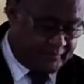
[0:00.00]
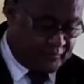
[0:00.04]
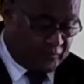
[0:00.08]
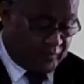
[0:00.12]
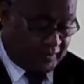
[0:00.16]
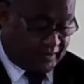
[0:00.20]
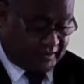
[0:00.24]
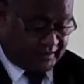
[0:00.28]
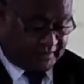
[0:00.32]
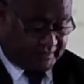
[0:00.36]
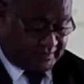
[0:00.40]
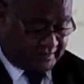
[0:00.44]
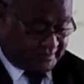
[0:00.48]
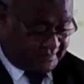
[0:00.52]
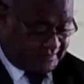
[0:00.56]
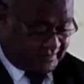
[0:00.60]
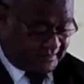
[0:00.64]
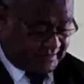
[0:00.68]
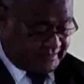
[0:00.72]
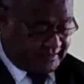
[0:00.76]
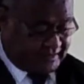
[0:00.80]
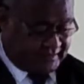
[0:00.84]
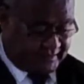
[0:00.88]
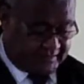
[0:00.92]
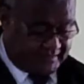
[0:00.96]
what
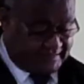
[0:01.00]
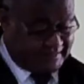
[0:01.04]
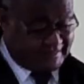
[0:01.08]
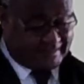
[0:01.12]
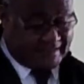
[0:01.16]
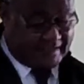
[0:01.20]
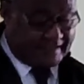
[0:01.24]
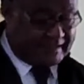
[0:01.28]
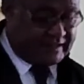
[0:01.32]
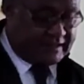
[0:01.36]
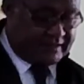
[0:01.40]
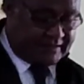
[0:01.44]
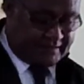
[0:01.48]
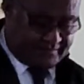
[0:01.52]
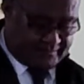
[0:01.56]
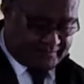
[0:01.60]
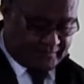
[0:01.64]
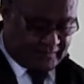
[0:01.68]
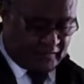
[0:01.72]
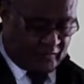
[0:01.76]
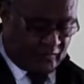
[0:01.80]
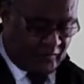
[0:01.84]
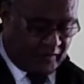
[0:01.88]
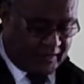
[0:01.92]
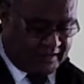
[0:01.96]
is said
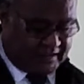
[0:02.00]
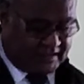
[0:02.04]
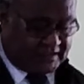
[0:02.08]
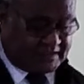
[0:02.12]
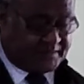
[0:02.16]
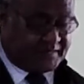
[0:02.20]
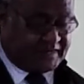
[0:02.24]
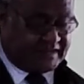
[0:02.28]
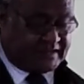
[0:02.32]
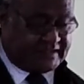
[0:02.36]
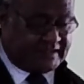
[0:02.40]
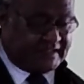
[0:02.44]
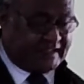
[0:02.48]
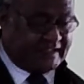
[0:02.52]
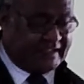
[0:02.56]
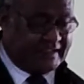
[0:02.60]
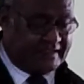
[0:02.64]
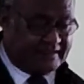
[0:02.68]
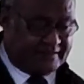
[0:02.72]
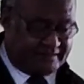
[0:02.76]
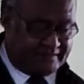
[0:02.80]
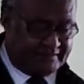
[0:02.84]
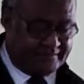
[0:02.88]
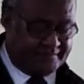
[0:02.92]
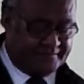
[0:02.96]
or what has been said.
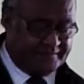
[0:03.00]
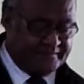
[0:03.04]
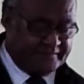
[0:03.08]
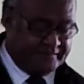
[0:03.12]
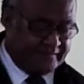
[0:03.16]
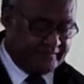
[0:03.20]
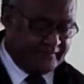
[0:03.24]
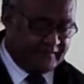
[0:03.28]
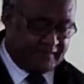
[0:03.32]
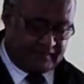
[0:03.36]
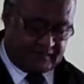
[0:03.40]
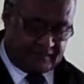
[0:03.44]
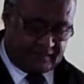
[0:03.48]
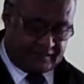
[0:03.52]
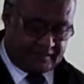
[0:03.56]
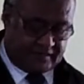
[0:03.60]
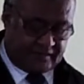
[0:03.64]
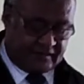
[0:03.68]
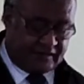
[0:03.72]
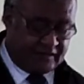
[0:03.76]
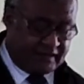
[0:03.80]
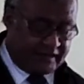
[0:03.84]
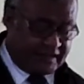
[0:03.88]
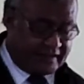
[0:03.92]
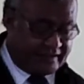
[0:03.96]

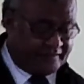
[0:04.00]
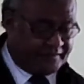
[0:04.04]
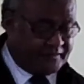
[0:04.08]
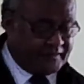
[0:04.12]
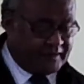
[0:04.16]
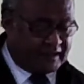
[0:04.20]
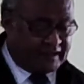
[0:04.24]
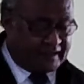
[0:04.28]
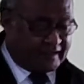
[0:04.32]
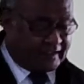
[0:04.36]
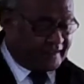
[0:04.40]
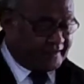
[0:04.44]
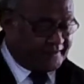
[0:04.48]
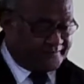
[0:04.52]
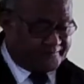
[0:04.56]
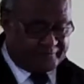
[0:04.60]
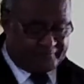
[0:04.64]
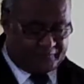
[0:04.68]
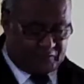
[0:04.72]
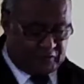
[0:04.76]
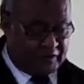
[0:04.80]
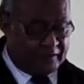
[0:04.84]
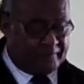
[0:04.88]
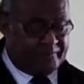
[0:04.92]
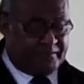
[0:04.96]
Okay,
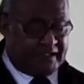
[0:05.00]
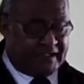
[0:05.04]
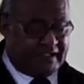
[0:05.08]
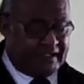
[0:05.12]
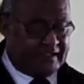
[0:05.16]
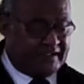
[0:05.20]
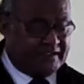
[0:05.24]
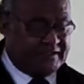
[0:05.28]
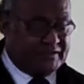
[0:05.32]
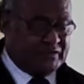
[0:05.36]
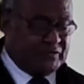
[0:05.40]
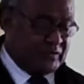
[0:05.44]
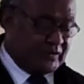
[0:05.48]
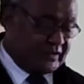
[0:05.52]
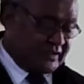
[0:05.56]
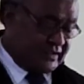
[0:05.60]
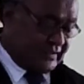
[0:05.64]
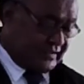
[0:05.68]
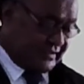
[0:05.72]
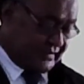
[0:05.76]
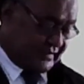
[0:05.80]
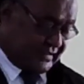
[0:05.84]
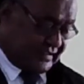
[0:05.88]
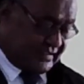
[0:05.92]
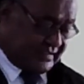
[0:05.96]
we'll break this word
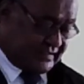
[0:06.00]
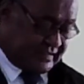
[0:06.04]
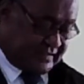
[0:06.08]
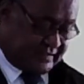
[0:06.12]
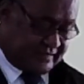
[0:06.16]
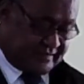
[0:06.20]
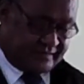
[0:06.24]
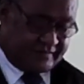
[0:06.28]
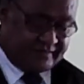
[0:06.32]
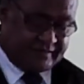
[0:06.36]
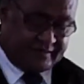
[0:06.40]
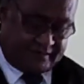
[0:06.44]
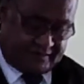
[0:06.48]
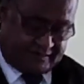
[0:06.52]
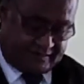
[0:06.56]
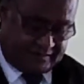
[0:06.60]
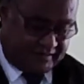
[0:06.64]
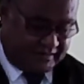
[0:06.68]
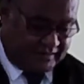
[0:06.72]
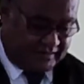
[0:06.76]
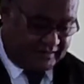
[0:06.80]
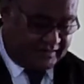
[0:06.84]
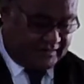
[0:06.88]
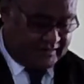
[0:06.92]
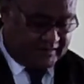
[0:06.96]
listen
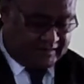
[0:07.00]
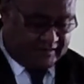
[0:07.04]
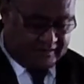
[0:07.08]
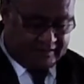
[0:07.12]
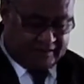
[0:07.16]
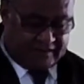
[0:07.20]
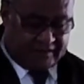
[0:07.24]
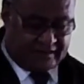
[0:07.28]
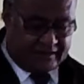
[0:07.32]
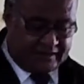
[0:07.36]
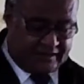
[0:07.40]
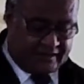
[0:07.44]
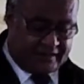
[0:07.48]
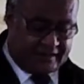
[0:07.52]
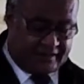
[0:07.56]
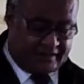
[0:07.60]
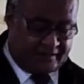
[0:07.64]
in